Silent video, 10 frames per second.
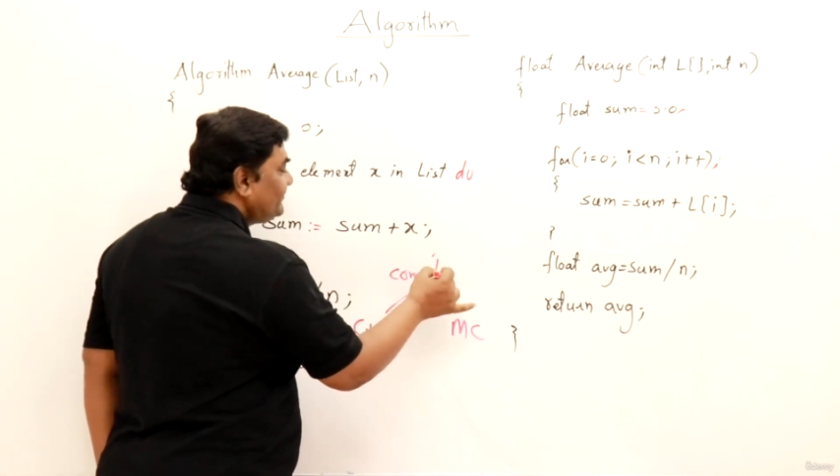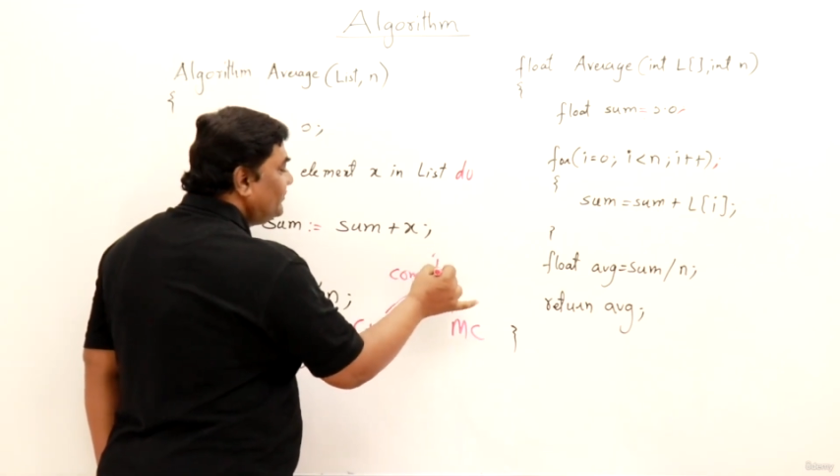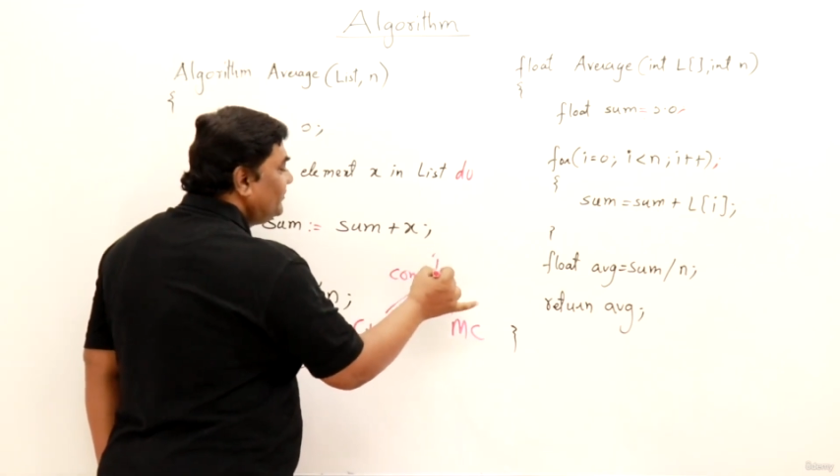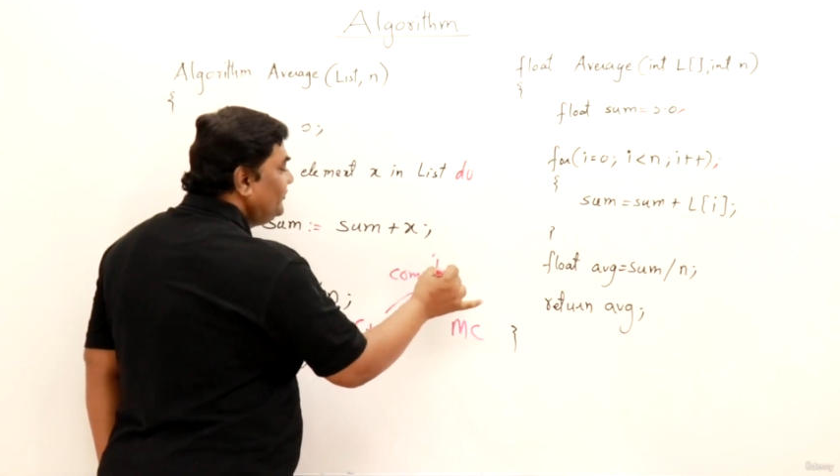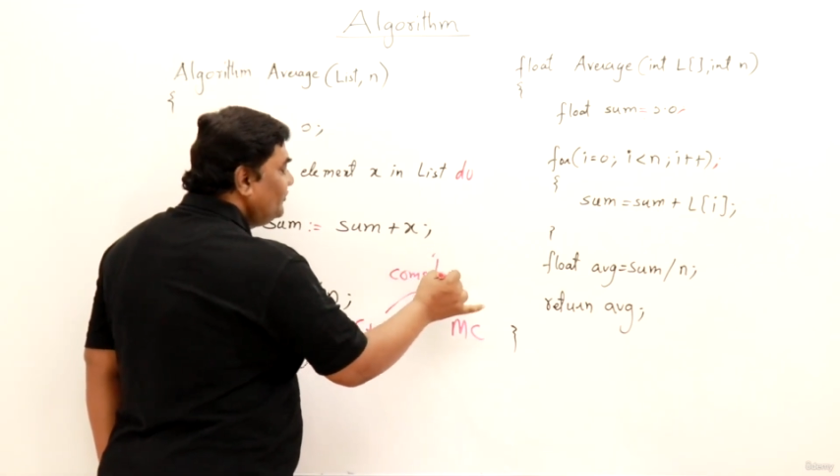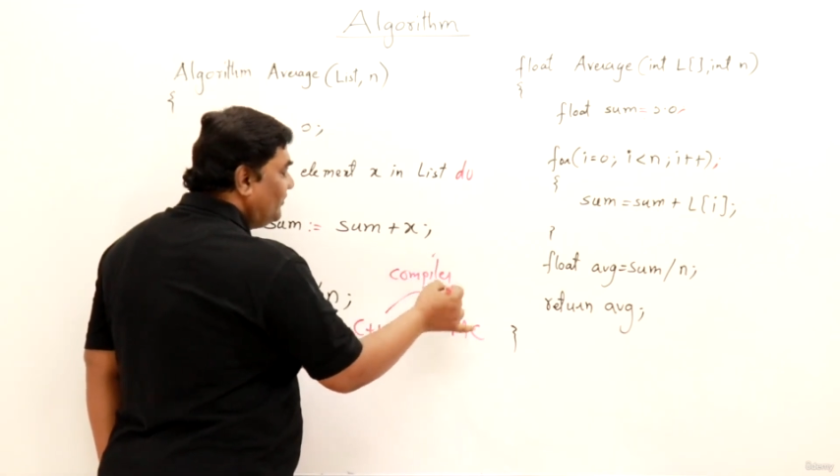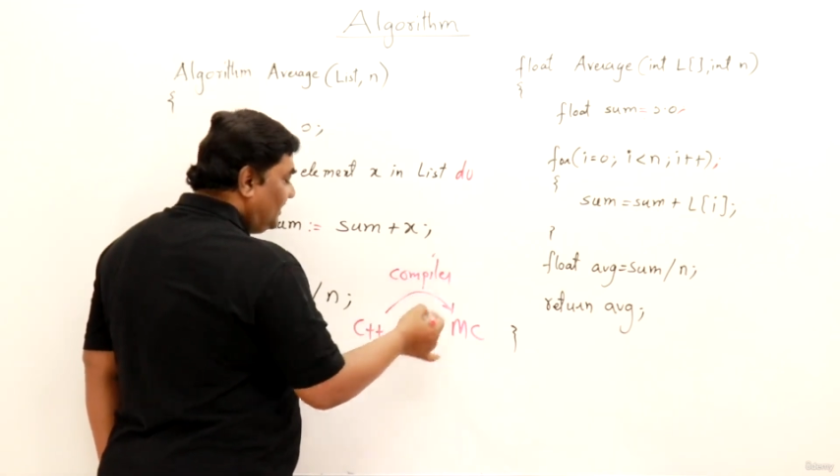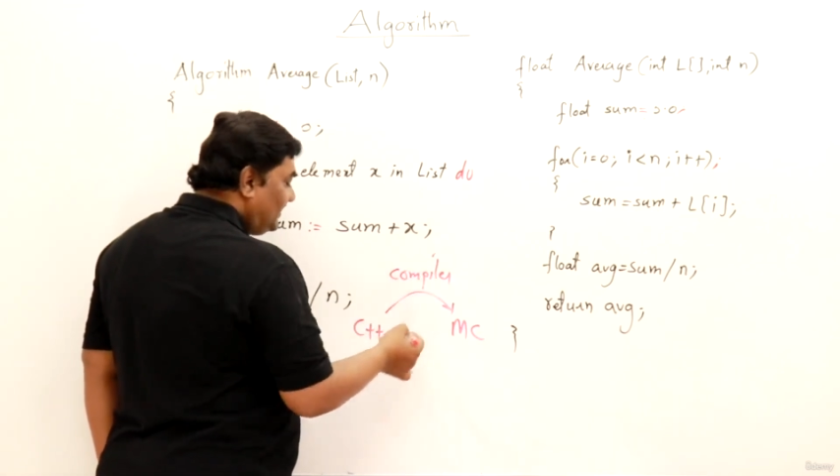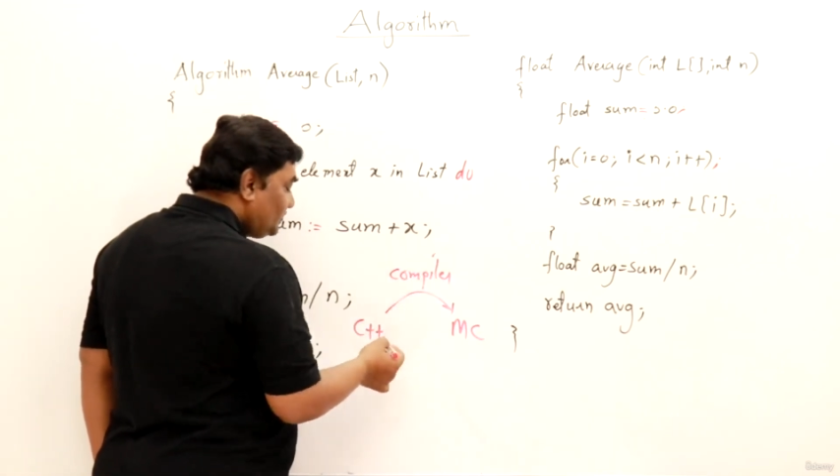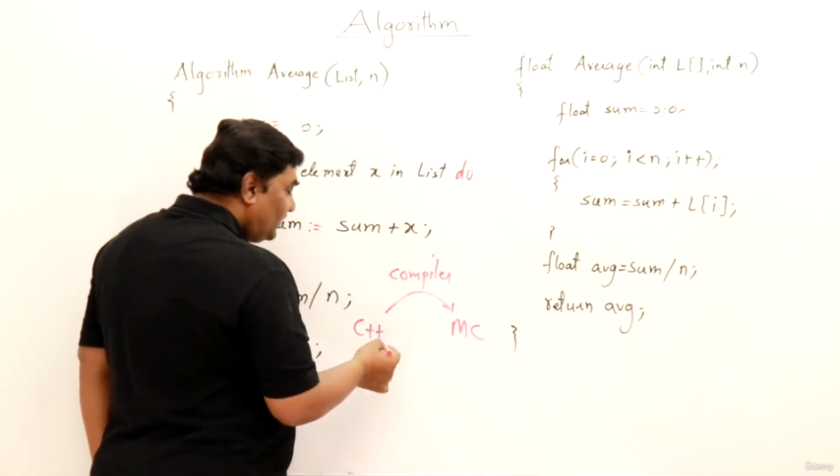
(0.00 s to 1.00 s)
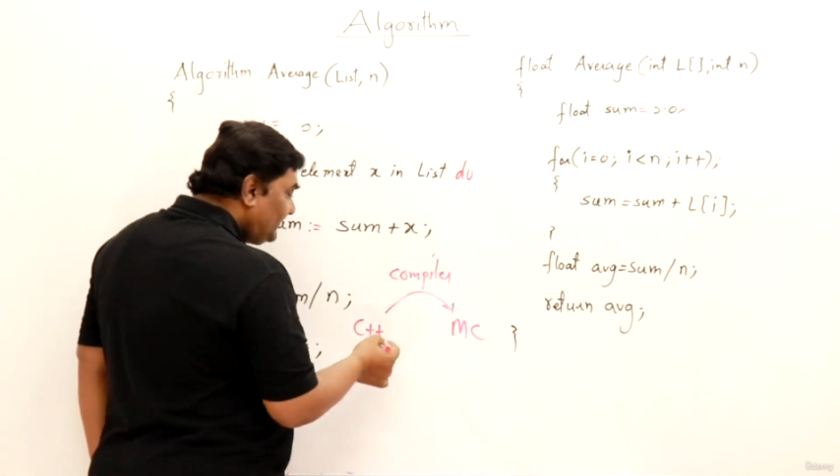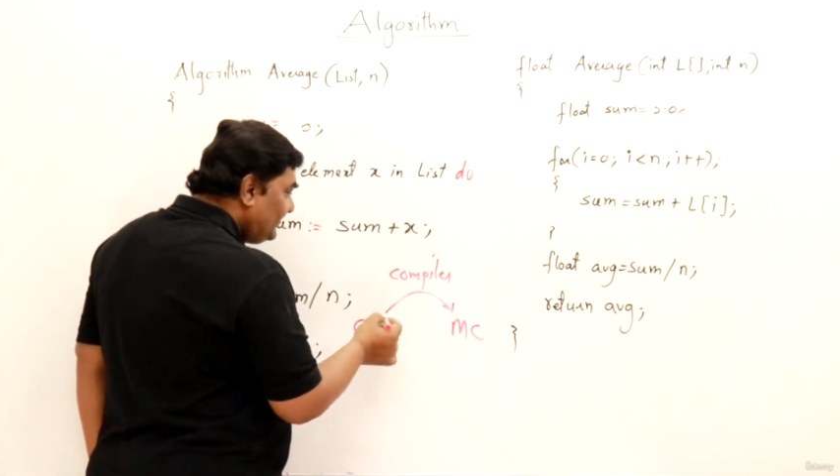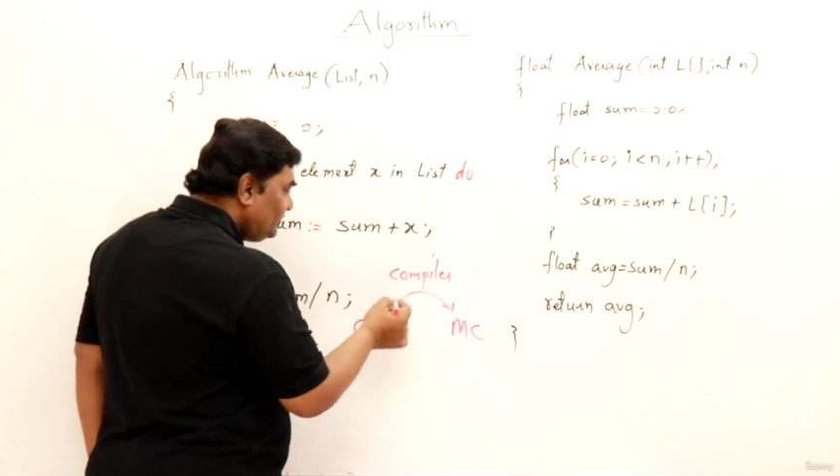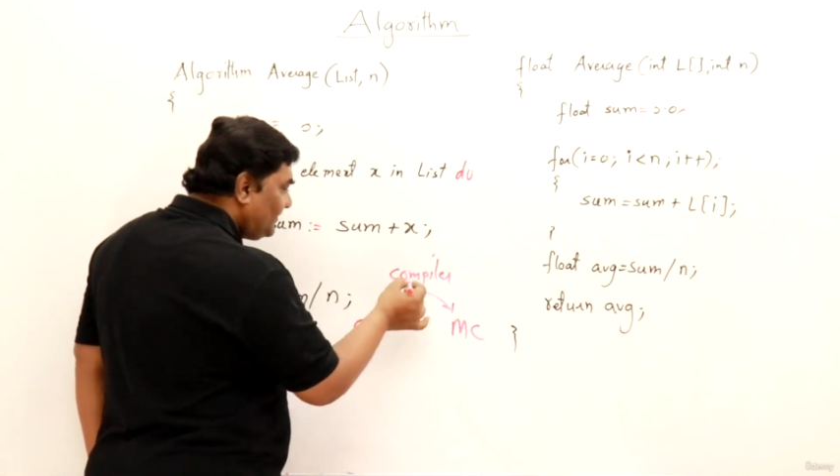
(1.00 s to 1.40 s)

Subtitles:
So you are talking